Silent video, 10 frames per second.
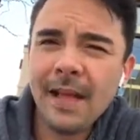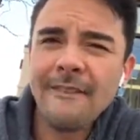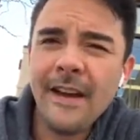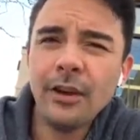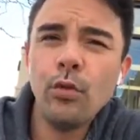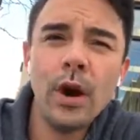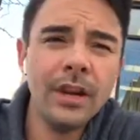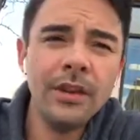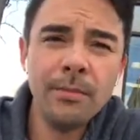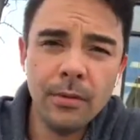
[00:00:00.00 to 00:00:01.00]
I find
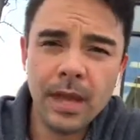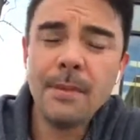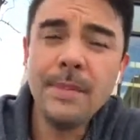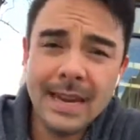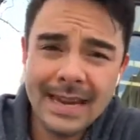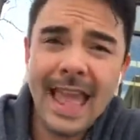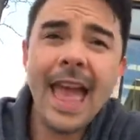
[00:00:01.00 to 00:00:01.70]
one committed